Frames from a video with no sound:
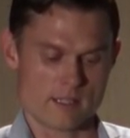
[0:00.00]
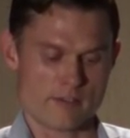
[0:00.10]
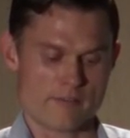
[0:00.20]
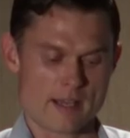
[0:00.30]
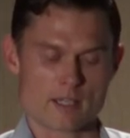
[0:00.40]

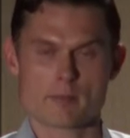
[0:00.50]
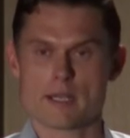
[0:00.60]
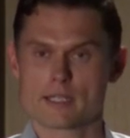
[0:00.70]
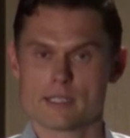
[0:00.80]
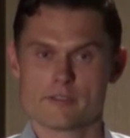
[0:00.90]
a valid
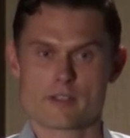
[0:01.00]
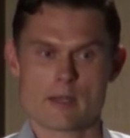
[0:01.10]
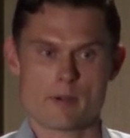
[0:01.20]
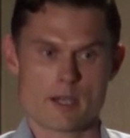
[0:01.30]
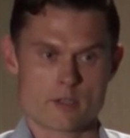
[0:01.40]
marker of
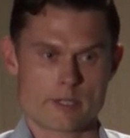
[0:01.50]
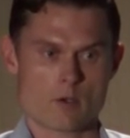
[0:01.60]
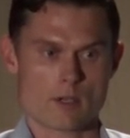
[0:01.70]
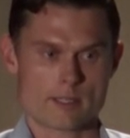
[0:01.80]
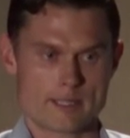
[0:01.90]
carbohydrate
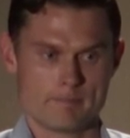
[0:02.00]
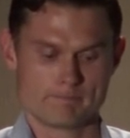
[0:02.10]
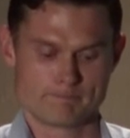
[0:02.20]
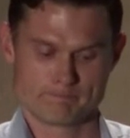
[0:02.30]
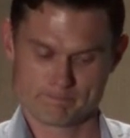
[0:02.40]
quality.
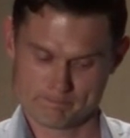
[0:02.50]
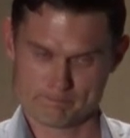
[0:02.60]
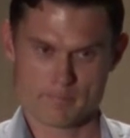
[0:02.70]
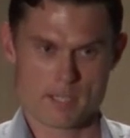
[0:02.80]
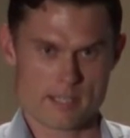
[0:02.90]

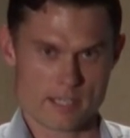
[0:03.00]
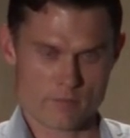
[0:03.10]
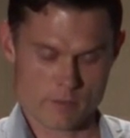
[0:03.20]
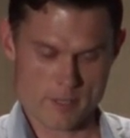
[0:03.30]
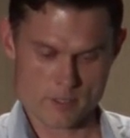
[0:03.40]
Thank
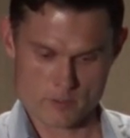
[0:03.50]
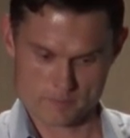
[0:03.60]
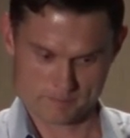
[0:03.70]
you very much.